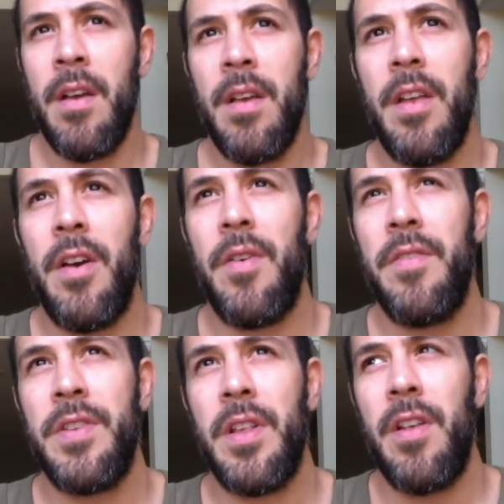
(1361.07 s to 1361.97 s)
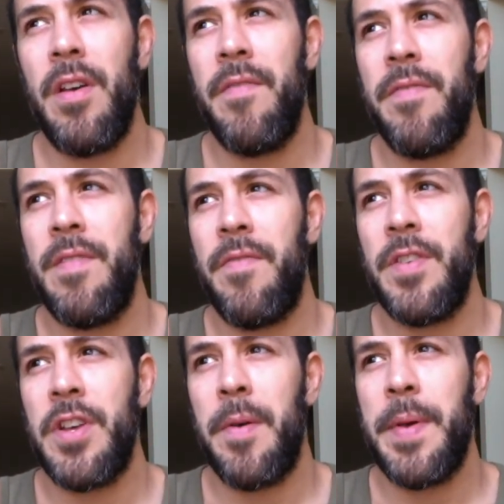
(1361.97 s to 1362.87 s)
there's a lot of different
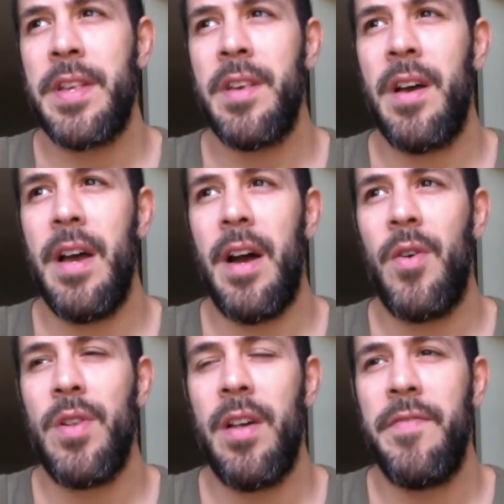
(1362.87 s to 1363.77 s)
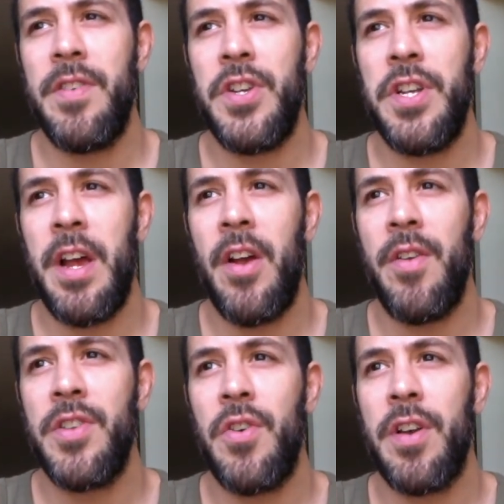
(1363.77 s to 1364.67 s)
topics I would love to share
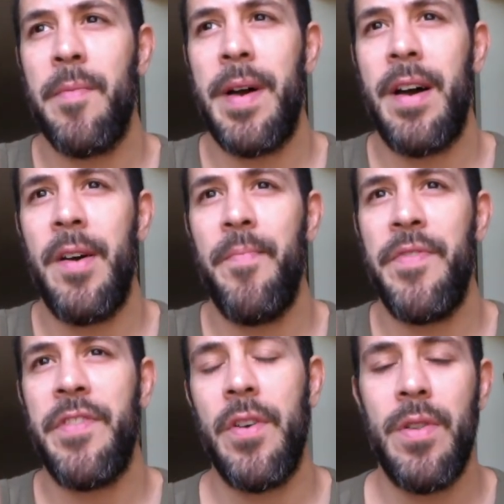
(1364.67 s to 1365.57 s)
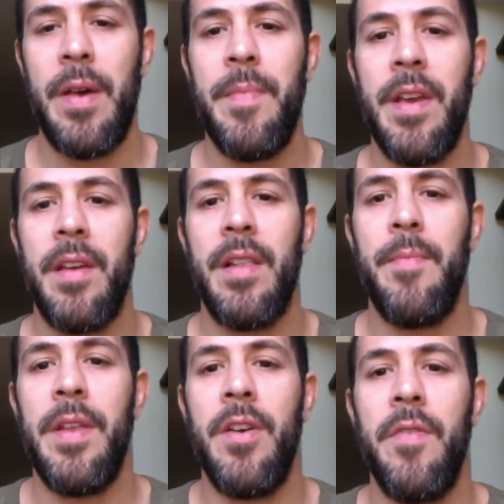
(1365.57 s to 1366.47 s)
and talk about. So let me
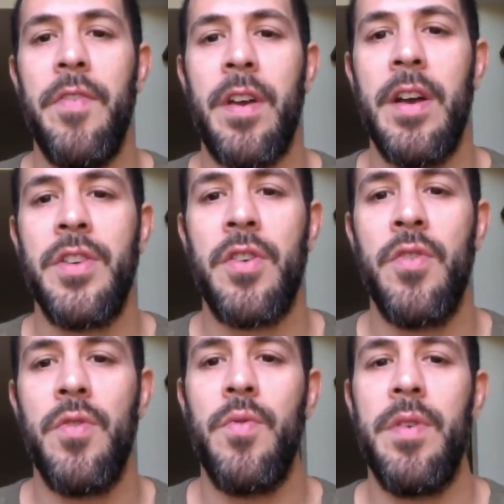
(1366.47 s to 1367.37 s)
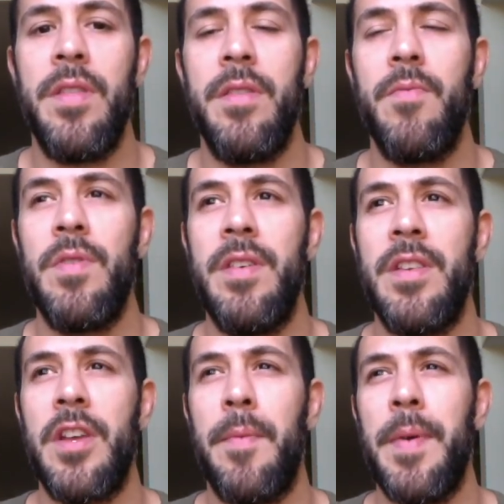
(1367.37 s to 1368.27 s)
know if you guys are cool with these
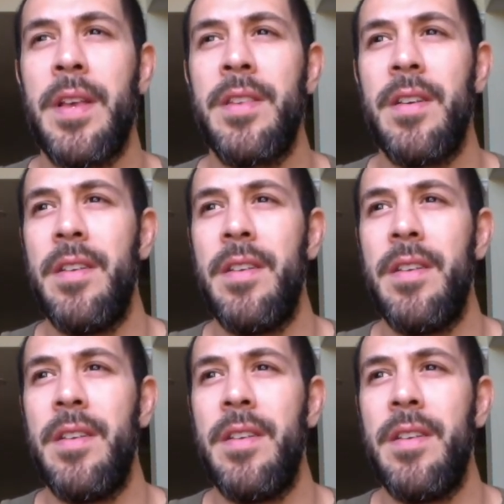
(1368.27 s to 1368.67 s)
topics.